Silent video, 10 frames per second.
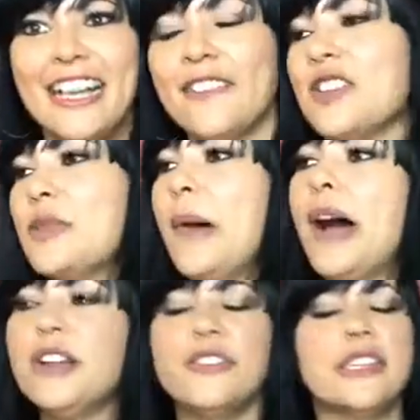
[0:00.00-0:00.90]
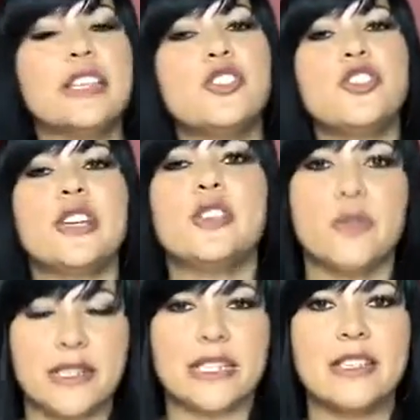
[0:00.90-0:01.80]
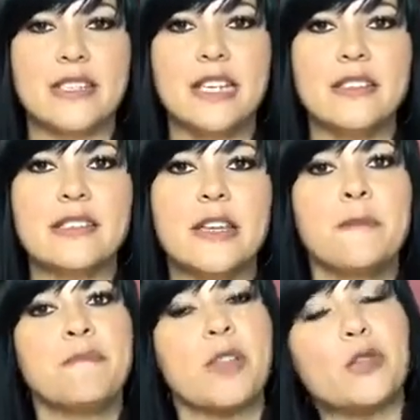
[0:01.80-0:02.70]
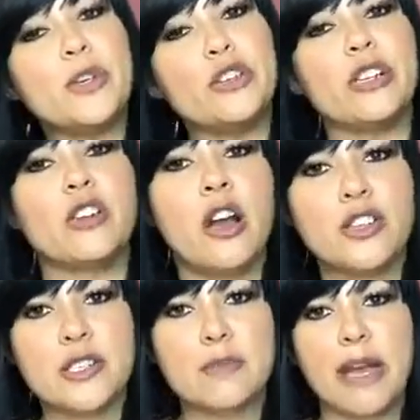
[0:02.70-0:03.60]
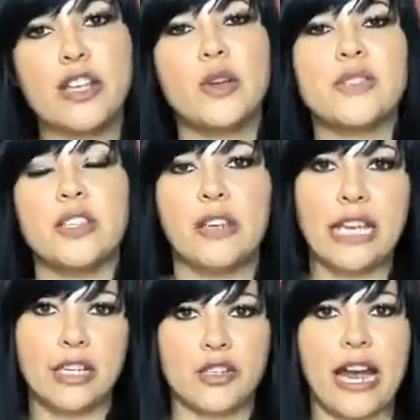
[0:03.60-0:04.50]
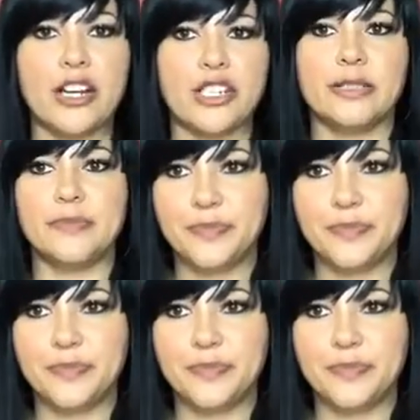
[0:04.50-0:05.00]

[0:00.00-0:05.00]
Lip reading: There's a part of it that's just resistance when your unconscious mind knows that you're getting traction.